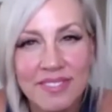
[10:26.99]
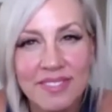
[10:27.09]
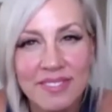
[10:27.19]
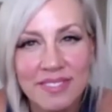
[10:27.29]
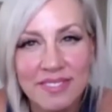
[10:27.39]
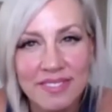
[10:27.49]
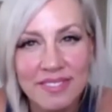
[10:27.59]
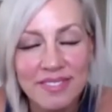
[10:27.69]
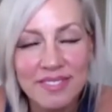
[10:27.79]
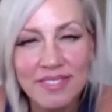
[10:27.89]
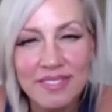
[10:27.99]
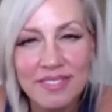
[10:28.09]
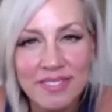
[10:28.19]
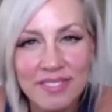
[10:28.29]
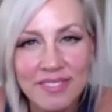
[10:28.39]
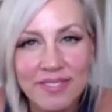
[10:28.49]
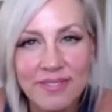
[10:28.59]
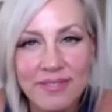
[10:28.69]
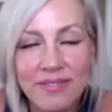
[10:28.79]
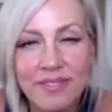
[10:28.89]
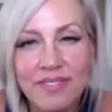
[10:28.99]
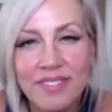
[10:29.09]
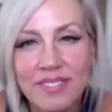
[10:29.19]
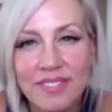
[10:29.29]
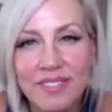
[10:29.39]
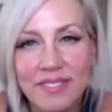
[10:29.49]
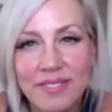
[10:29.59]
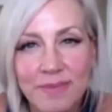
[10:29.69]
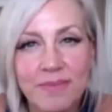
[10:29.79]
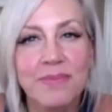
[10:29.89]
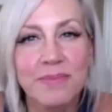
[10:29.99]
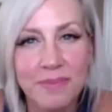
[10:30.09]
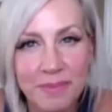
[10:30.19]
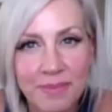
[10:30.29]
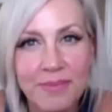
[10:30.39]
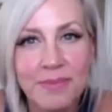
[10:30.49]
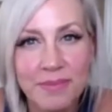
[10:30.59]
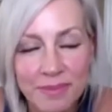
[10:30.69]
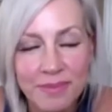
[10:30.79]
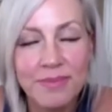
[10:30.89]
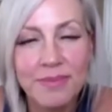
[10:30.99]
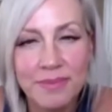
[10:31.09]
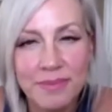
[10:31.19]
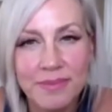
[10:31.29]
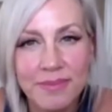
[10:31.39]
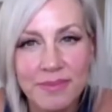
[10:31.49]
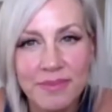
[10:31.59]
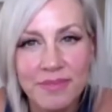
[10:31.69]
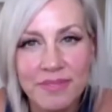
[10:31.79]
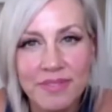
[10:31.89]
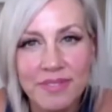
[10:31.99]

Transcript: [no speech]